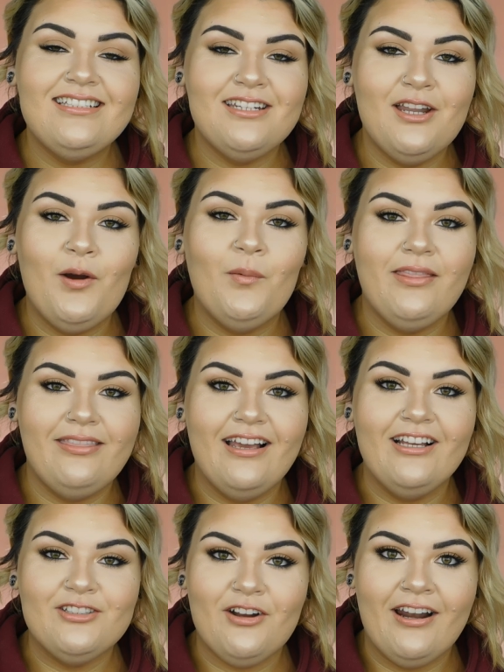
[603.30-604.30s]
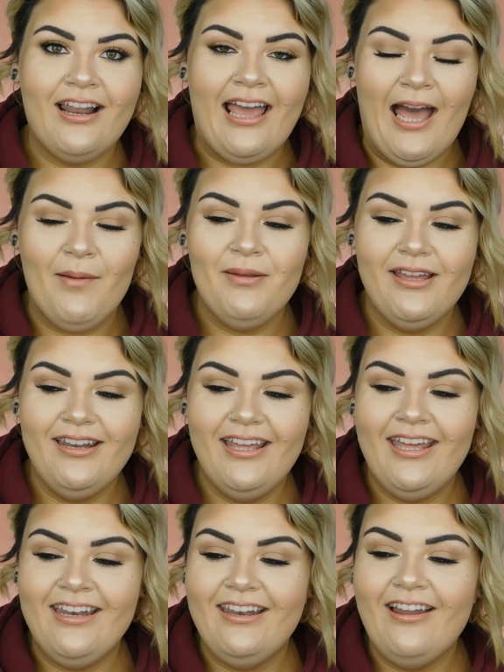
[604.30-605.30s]
to know when things are going to happen.
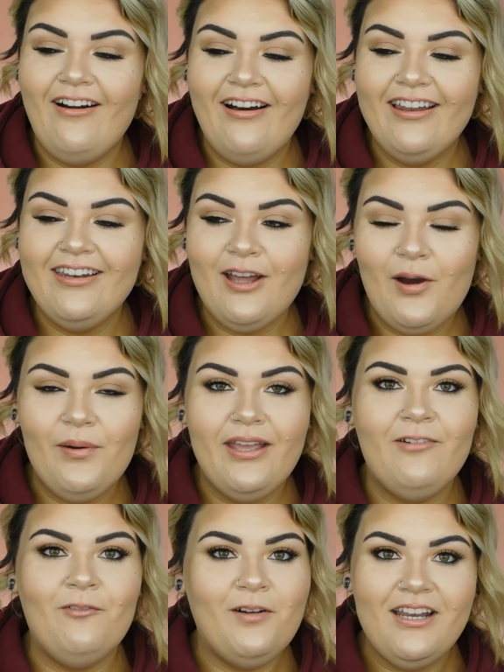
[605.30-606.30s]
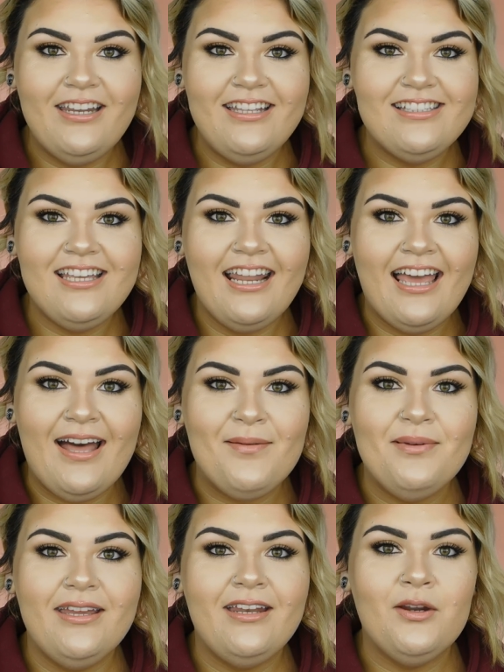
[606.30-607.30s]
And not knowing when it's going to
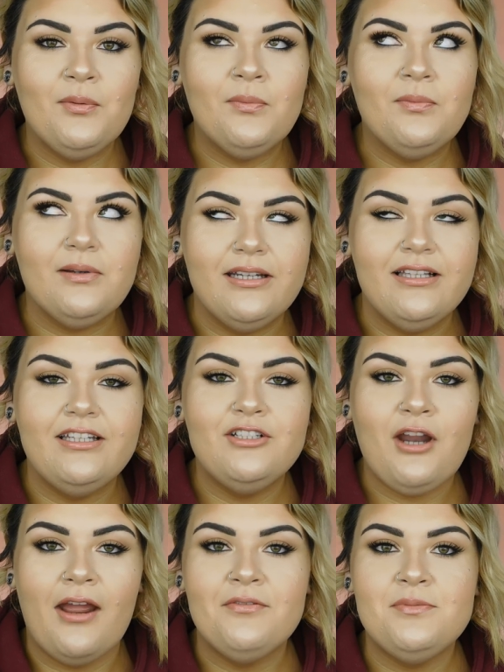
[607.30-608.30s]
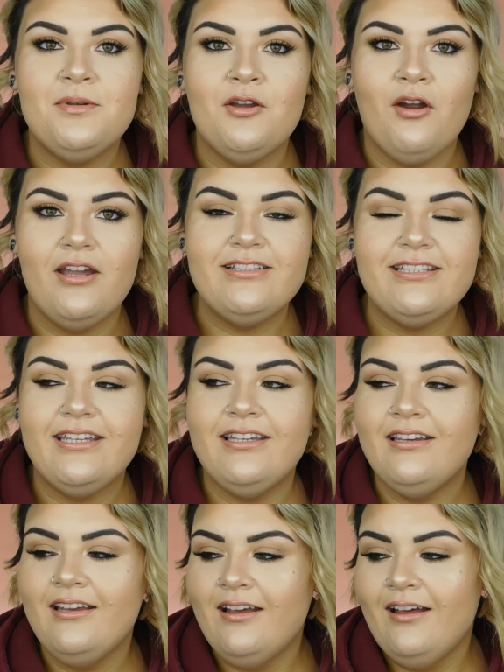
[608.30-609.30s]
happen really drives me crazy.
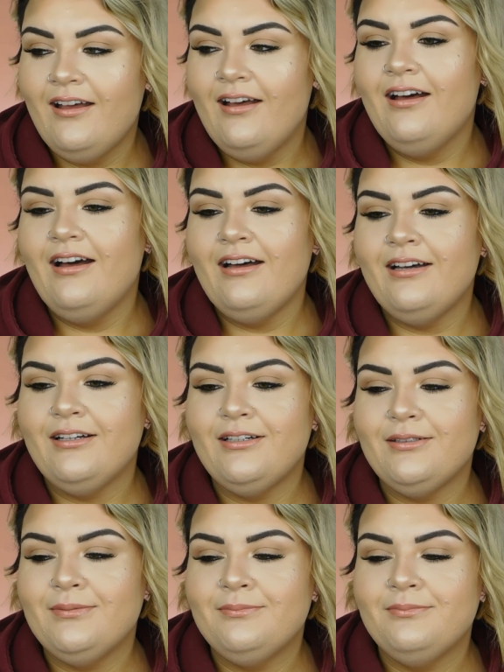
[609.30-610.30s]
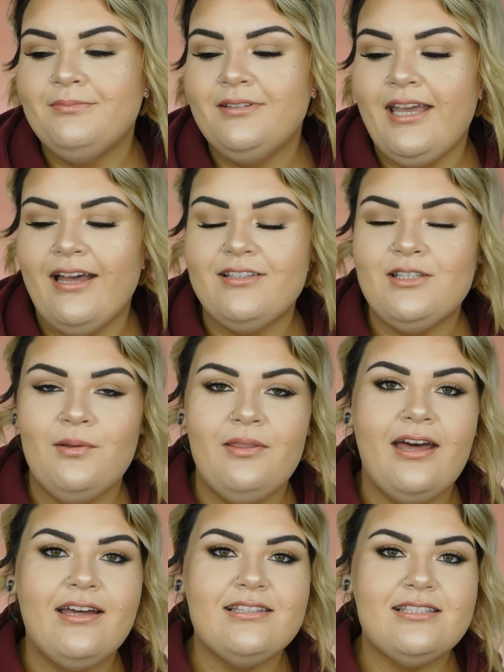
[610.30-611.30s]
Um, yeah, so
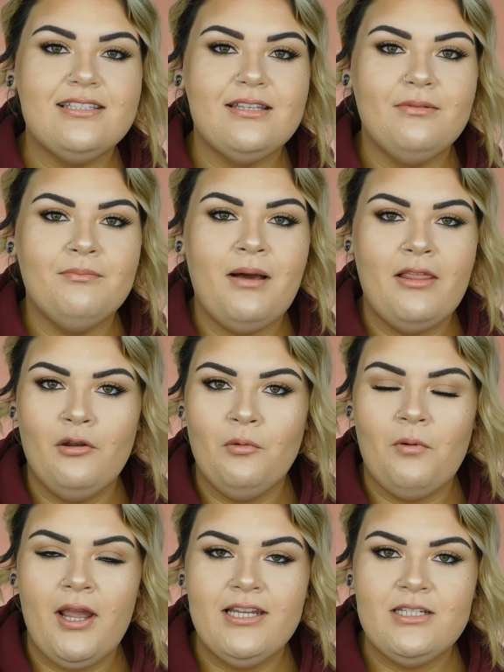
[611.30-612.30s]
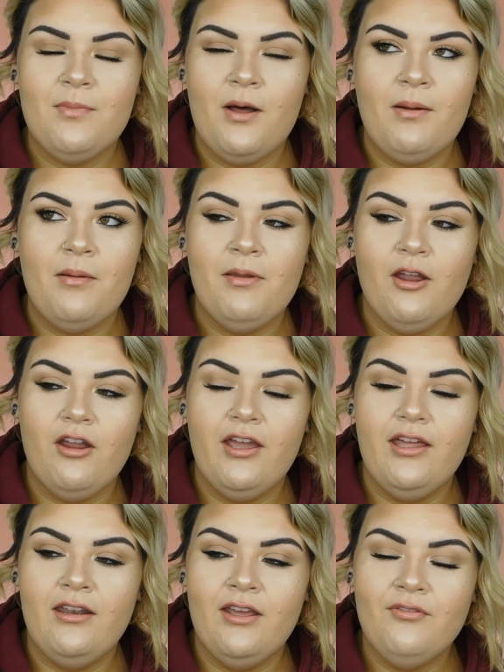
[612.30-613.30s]
that's my little rant about my
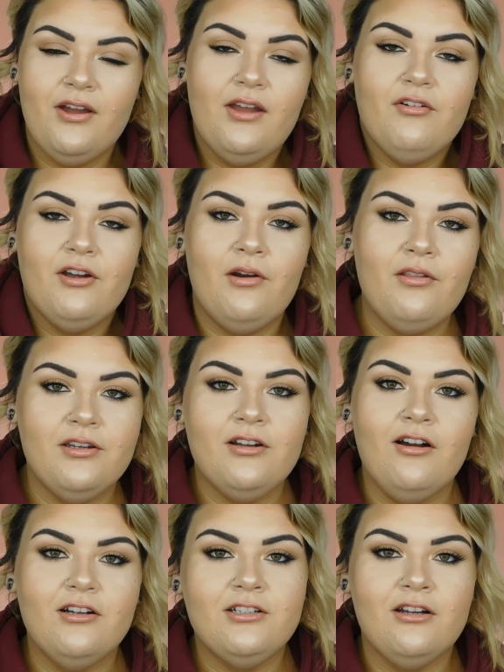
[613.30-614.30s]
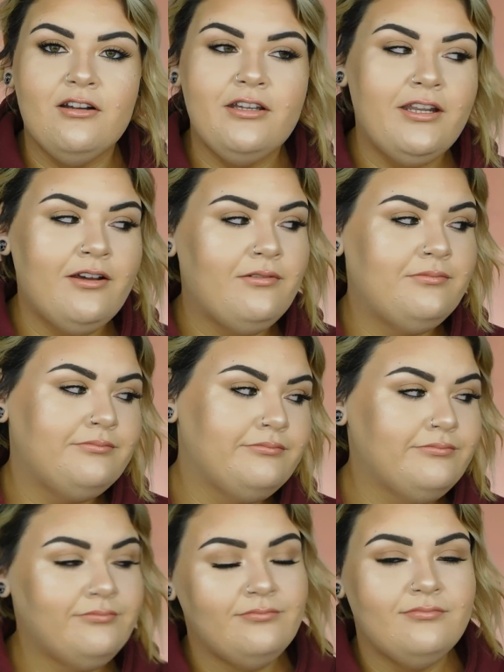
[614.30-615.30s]
period. If I ever go to the doctor, you know,
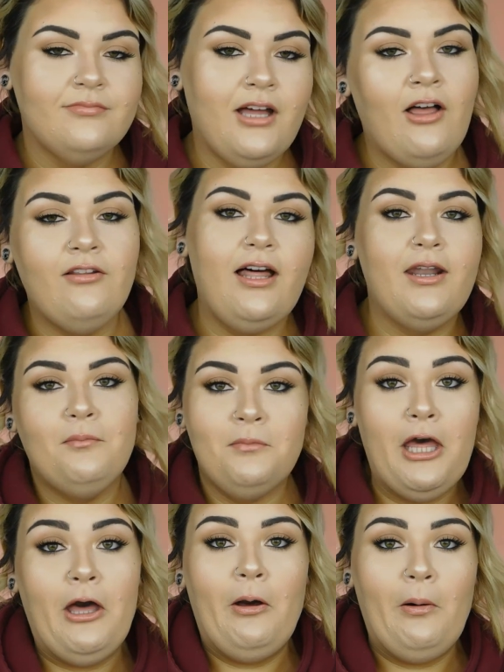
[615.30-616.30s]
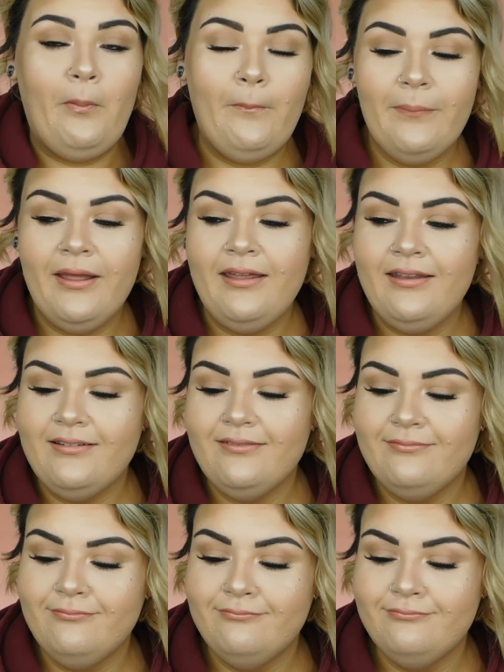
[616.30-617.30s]
I'll let them know, but
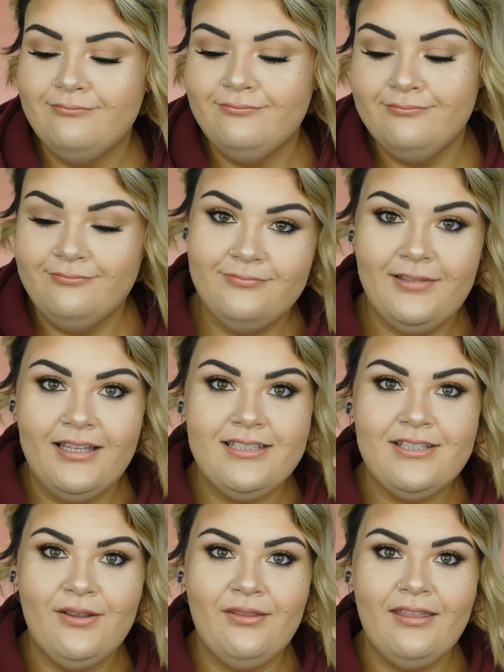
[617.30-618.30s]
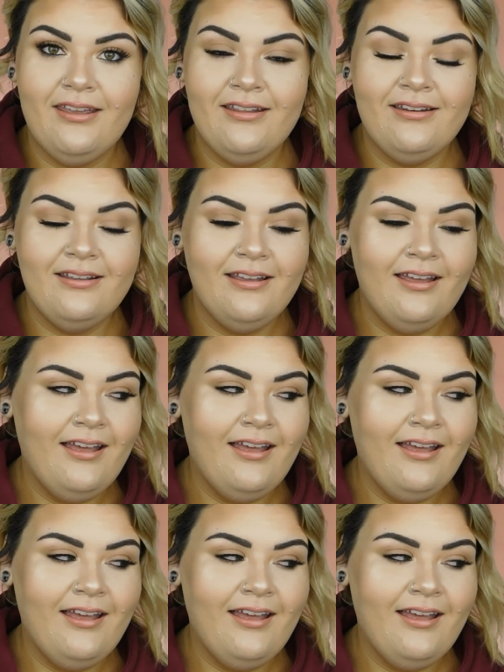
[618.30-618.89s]
until then.